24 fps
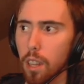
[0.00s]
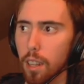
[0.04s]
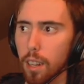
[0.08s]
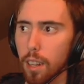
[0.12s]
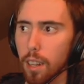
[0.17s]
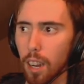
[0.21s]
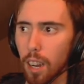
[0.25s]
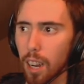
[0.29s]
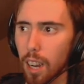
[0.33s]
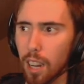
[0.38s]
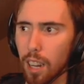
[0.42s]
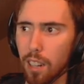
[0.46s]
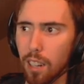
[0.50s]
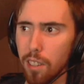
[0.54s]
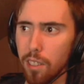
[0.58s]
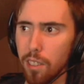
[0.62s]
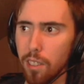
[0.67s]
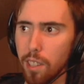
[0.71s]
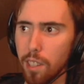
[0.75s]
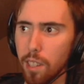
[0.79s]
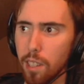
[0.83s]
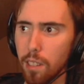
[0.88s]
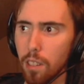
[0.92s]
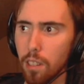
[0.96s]
Now,
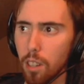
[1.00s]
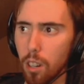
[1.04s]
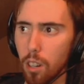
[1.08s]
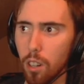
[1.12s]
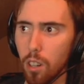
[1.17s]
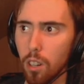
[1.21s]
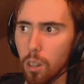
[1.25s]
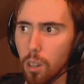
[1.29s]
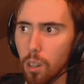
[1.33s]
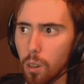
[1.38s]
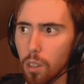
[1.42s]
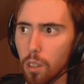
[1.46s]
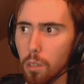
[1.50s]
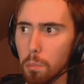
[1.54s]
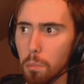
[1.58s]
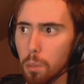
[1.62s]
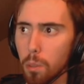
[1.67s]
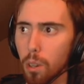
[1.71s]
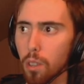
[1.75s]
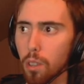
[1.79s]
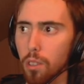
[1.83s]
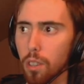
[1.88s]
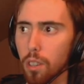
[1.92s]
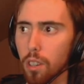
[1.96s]
honestly, there are no other
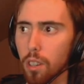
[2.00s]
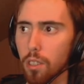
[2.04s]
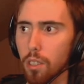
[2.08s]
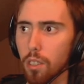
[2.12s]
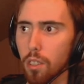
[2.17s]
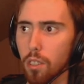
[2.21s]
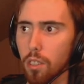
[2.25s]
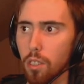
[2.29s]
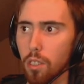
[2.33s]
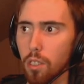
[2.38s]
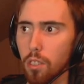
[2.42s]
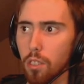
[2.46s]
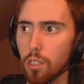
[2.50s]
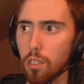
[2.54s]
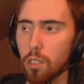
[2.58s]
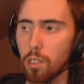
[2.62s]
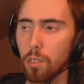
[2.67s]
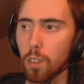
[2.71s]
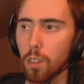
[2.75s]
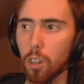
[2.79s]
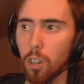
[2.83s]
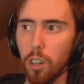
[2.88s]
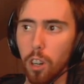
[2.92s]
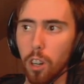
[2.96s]
pulls in this instance that are
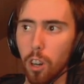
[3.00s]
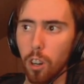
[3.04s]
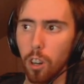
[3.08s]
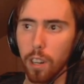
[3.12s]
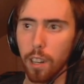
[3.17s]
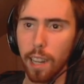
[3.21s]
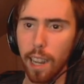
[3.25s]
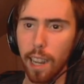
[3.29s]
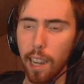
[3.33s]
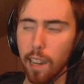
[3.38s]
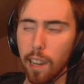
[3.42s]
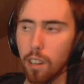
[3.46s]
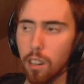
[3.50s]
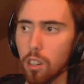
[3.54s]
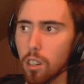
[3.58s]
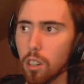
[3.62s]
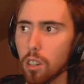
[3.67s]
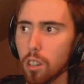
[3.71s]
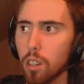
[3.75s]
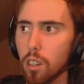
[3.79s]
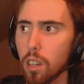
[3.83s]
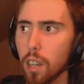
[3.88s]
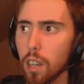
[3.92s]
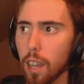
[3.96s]
very hard at
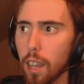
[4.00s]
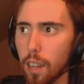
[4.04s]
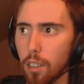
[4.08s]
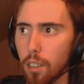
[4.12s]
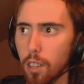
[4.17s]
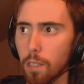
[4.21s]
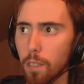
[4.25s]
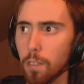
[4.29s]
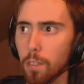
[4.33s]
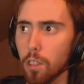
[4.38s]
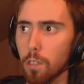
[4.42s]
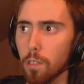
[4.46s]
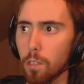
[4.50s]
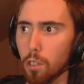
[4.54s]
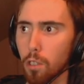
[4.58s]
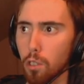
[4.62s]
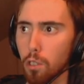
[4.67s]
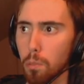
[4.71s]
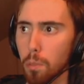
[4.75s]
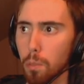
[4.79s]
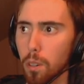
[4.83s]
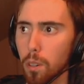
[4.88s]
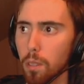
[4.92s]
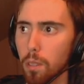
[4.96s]
all, except for the
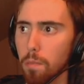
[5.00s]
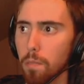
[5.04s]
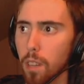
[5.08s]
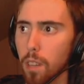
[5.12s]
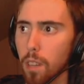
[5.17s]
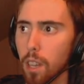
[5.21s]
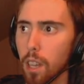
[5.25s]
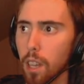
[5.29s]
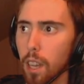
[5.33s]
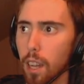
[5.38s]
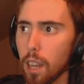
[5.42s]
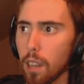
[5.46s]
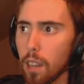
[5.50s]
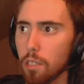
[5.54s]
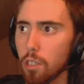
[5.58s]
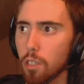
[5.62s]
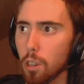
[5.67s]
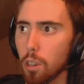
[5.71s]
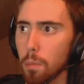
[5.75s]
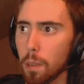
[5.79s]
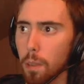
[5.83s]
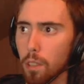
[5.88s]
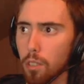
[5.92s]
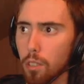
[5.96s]
first pull. And
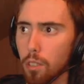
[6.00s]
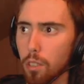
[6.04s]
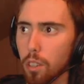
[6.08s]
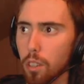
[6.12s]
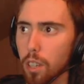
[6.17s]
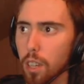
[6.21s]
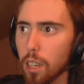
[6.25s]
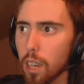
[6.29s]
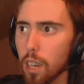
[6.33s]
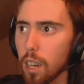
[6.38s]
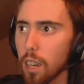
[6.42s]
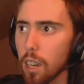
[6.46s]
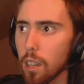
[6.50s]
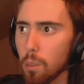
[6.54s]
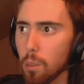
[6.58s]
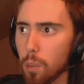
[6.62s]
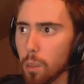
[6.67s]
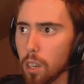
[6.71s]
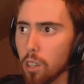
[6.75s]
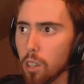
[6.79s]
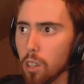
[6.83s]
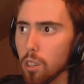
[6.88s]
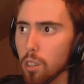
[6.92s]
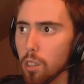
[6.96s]
so basically, the way
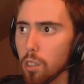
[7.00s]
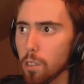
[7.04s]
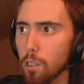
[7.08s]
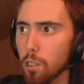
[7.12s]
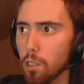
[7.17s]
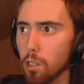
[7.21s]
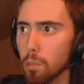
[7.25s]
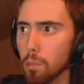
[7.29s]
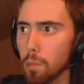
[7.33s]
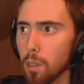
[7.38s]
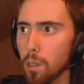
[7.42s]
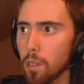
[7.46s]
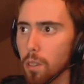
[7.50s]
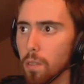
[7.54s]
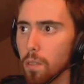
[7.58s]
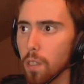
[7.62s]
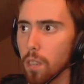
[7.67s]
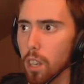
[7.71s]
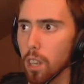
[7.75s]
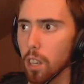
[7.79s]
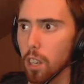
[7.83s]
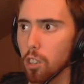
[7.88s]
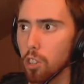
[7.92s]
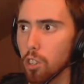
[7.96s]
you do the first pull
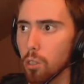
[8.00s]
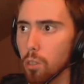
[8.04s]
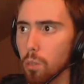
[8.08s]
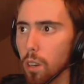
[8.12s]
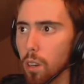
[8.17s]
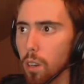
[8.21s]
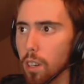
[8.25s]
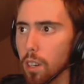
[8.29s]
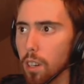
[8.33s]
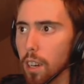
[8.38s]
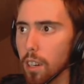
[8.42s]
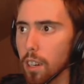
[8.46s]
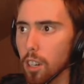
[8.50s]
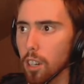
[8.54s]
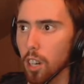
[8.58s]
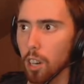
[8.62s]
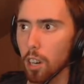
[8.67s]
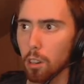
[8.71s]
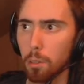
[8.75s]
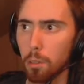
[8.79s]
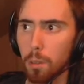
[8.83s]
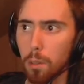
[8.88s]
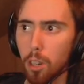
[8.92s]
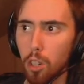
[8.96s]
is you run down here.
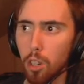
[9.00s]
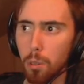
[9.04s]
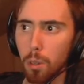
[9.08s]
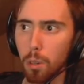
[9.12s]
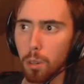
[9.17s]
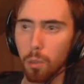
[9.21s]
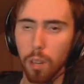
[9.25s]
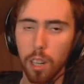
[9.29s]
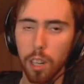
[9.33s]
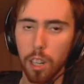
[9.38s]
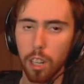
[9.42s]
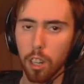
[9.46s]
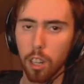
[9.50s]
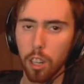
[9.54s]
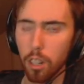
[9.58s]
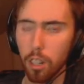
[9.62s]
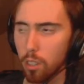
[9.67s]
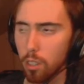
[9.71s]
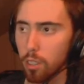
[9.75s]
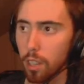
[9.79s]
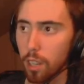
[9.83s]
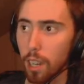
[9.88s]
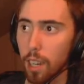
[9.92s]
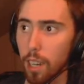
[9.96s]
Everybody should be running on the
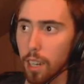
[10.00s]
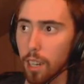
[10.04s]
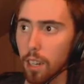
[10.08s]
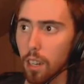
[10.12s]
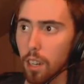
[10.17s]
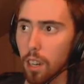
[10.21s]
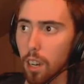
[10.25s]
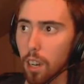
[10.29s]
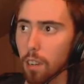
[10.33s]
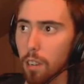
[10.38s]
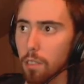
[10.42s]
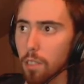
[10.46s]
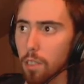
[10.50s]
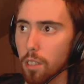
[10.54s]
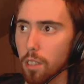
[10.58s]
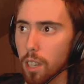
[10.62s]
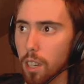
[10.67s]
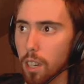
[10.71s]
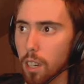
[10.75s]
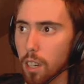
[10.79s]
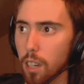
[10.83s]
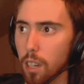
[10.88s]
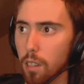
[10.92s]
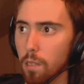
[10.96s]
side of
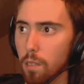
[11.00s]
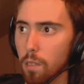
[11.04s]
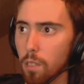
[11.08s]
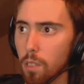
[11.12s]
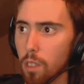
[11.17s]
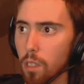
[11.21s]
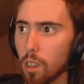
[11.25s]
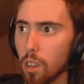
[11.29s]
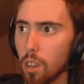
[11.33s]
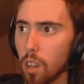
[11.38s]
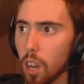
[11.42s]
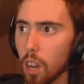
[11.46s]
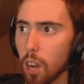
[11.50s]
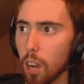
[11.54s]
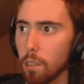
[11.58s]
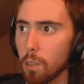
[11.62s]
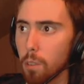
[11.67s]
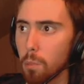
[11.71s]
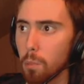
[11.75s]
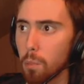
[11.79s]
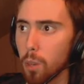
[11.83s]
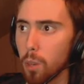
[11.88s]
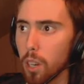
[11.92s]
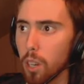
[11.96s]

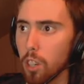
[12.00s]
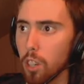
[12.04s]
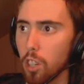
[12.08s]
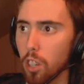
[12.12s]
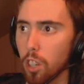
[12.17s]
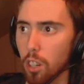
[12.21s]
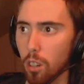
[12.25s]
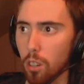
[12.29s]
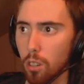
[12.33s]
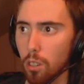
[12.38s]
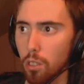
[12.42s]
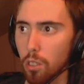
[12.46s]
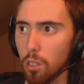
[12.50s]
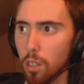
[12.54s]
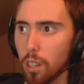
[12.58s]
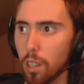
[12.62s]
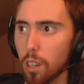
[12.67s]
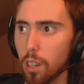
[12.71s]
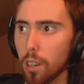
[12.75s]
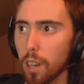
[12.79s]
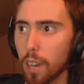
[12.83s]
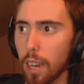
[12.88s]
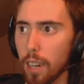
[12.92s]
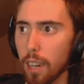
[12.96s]
the bridge here, so they
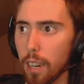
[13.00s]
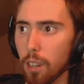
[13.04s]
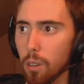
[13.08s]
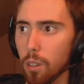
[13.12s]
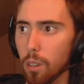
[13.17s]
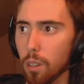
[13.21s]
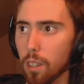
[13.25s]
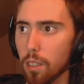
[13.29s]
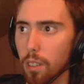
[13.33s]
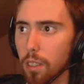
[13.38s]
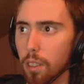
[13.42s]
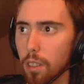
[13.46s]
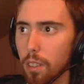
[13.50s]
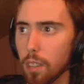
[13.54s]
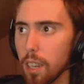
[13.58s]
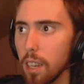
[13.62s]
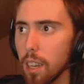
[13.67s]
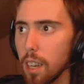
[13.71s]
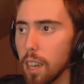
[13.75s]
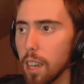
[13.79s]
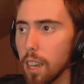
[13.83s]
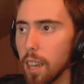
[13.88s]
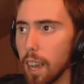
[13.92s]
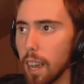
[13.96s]
don't aggro anything.
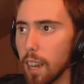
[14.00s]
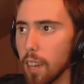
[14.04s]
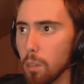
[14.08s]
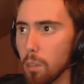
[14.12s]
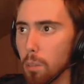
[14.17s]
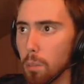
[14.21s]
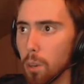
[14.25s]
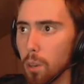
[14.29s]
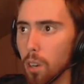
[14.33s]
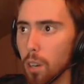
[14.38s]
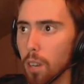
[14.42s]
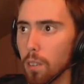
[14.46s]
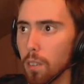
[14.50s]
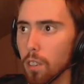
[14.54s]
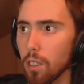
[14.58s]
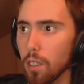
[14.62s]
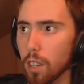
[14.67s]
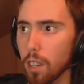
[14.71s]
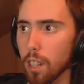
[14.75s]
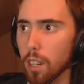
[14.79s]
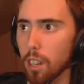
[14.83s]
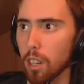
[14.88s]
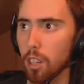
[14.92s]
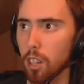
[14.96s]
And you pull
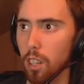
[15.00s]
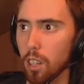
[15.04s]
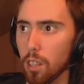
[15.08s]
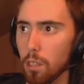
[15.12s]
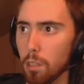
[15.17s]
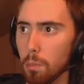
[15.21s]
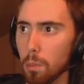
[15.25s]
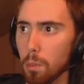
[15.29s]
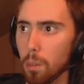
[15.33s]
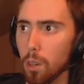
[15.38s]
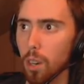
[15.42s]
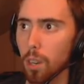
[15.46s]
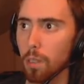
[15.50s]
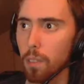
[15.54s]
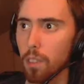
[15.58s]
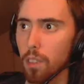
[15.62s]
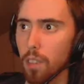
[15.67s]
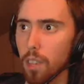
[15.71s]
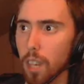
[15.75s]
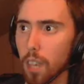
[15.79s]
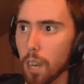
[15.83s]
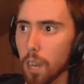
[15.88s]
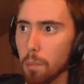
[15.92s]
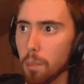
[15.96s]
everything. Now you can either pull
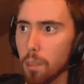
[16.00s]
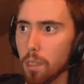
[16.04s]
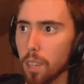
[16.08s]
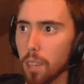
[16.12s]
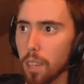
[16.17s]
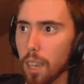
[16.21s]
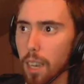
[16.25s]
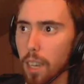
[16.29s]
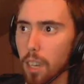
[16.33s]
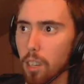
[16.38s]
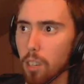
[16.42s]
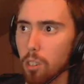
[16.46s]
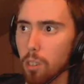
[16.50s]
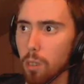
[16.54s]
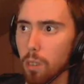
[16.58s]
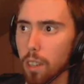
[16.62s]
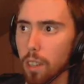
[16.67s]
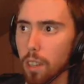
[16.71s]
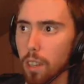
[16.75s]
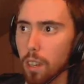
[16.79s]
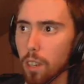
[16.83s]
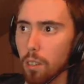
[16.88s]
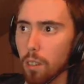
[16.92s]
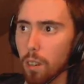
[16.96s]
everything up to the edge right
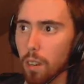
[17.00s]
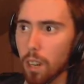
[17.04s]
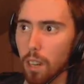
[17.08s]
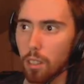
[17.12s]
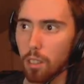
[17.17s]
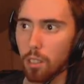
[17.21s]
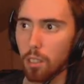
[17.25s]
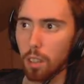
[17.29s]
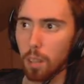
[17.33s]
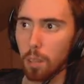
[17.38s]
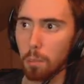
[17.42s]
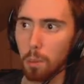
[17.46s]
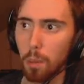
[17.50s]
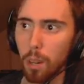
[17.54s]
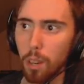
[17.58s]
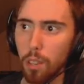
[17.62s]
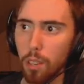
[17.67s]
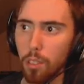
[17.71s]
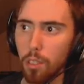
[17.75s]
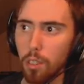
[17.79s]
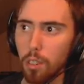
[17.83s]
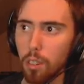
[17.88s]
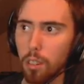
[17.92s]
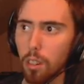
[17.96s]
there, right next to that
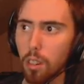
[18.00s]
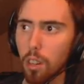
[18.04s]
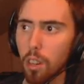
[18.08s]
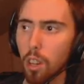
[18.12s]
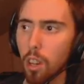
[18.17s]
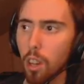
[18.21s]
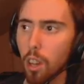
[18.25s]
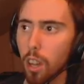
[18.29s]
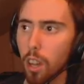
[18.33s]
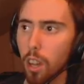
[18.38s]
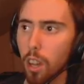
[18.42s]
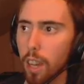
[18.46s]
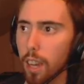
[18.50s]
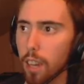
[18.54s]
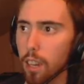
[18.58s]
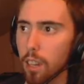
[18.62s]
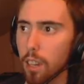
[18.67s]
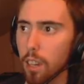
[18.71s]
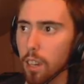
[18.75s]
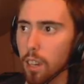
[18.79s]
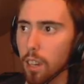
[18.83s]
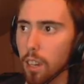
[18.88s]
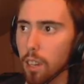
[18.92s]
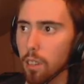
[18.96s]
brazier, and
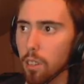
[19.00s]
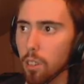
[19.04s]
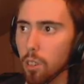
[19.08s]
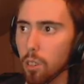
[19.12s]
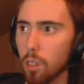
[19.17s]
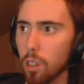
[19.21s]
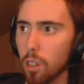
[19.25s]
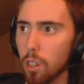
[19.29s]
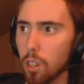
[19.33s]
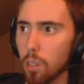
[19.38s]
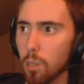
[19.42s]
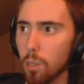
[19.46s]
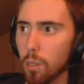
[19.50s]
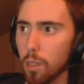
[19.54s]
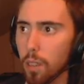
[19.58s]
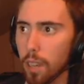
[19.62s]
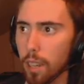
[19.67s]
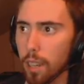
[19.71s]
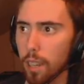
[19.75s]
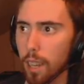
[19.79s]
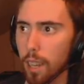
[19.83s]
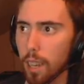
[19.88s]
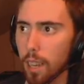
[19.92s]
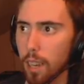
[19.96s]
you can do it
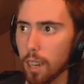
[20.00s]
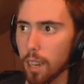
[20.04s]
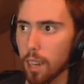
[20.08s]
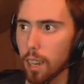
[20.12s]
like that.